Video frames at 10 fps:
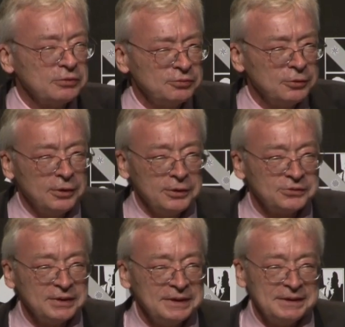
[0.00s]
flaw is
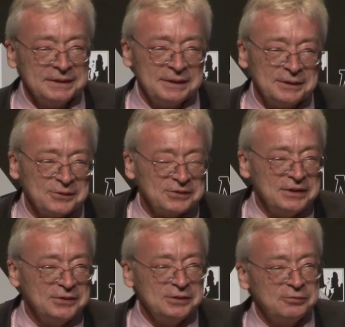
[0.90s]
it is
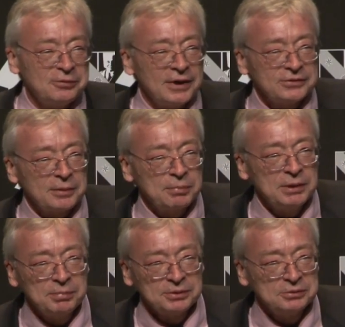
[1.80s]
easy for other
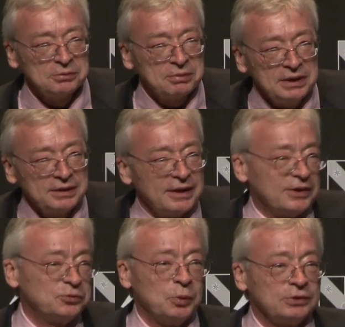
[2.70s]
people to
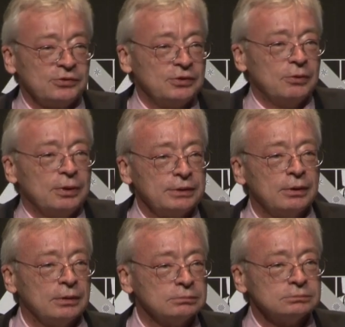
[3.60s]
realize what is going
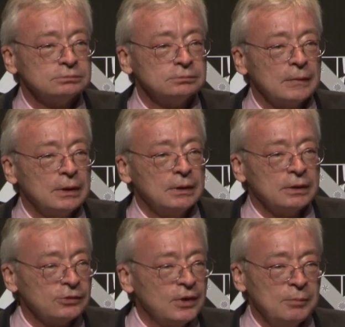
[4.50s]
on. That
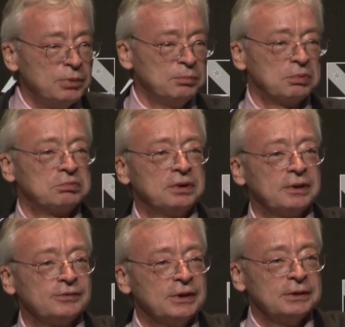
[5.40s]
is, people
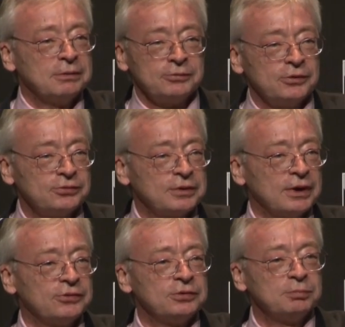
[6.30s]
realize, oh, this guy
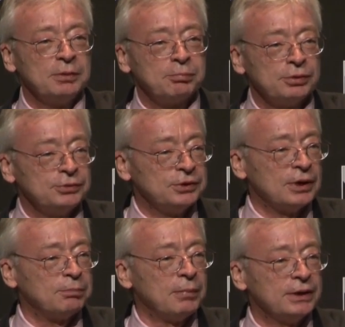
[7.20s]
is simply printing
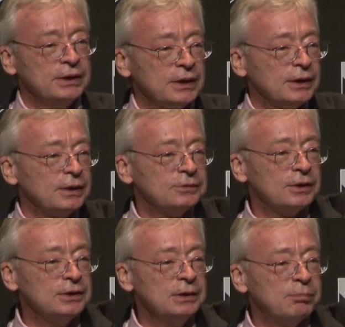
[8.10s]
up money, and
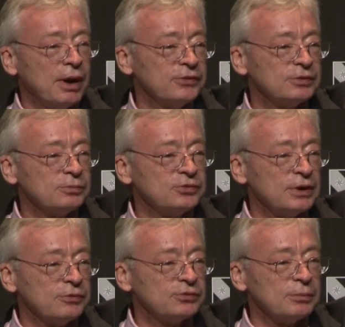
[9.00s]
then he buys
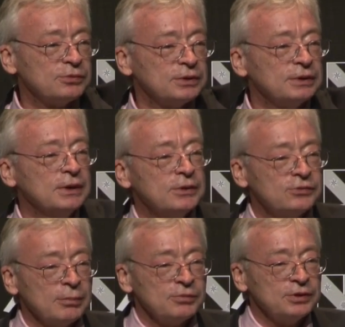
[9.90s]
himself
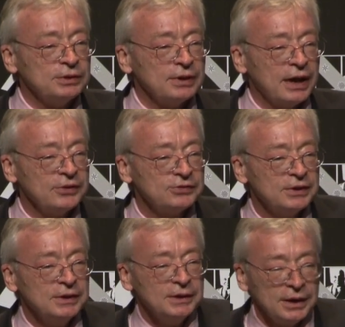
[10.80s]
something nice.
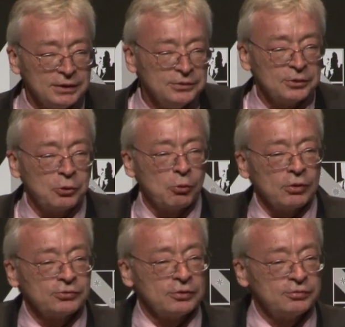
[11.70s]
And in the
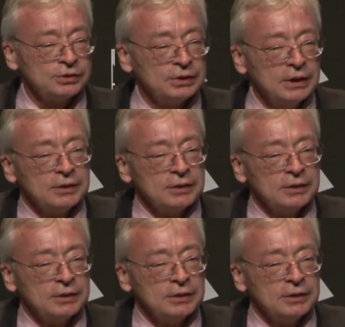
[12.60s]
course of it,